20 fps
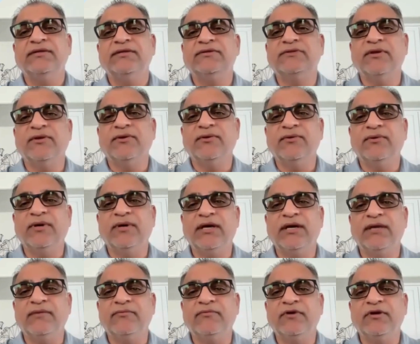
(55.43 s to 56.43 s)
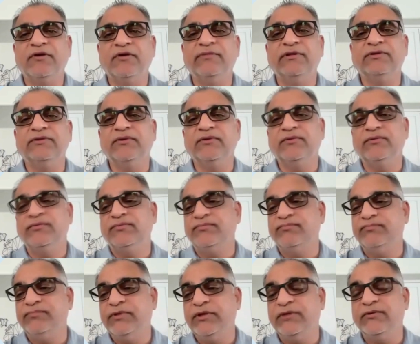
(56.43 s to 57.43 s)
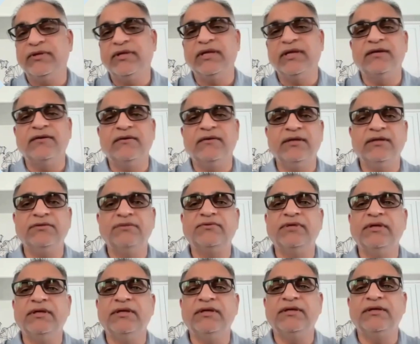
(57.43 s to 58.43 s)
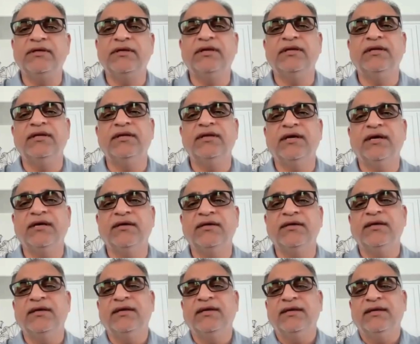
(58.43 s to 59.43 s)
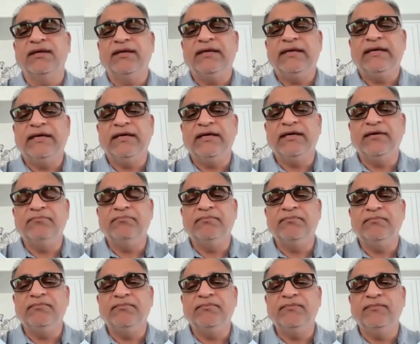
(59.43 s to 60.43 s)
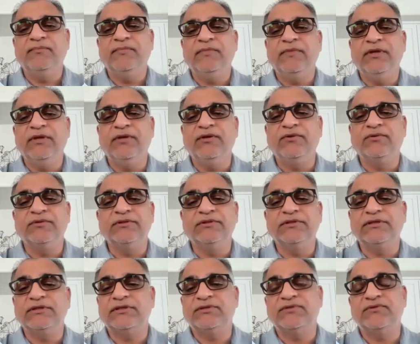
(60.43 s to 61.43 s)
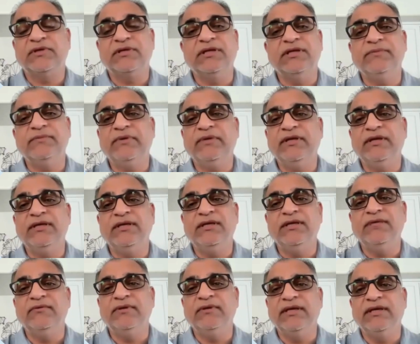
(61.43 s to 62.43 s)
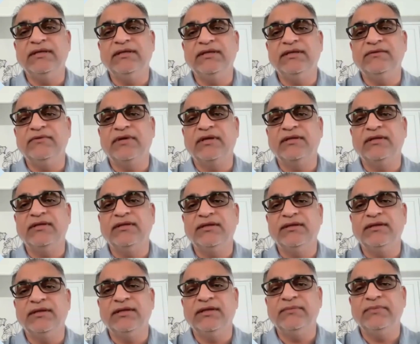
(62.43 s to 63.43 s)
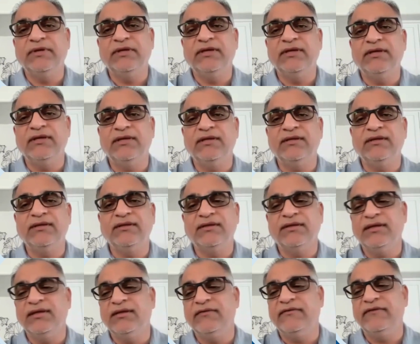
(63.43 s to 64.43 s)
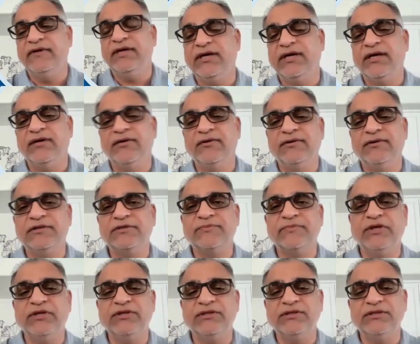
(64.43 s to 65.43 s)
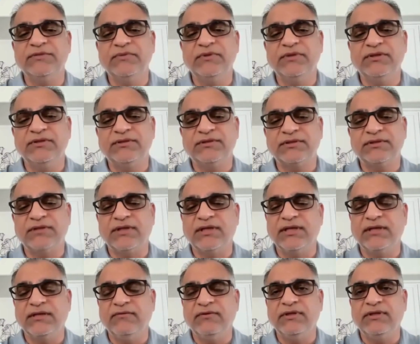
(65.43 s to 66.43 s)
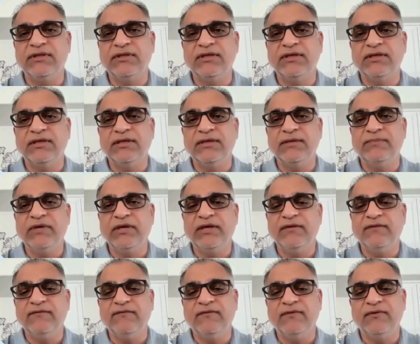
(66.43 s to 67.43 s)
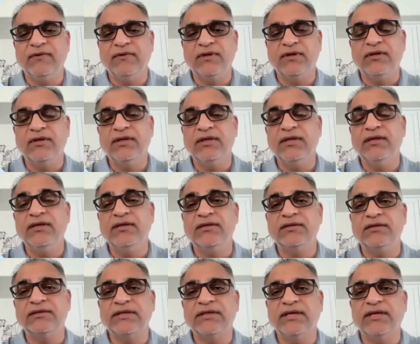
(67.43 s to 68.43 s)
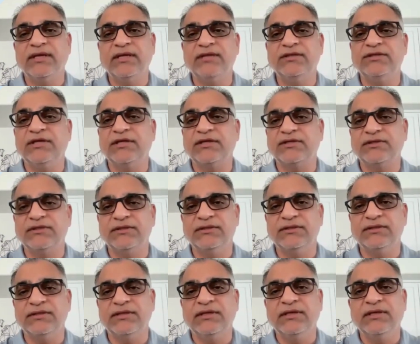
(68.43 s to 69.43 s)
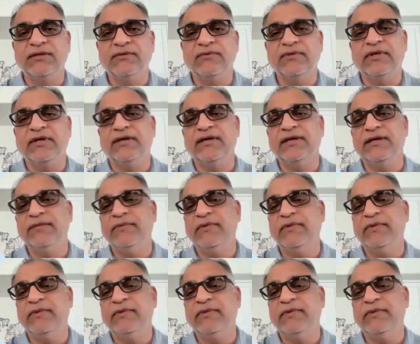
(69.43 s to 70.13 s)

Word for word: So uh, we were able to, you know, get her in, treat her, and, uh, um, you know, it was just strictly P A D related rather than knee pain. And here are, you know, this patient's been struggling with uh, knee pain for years, getting injections without any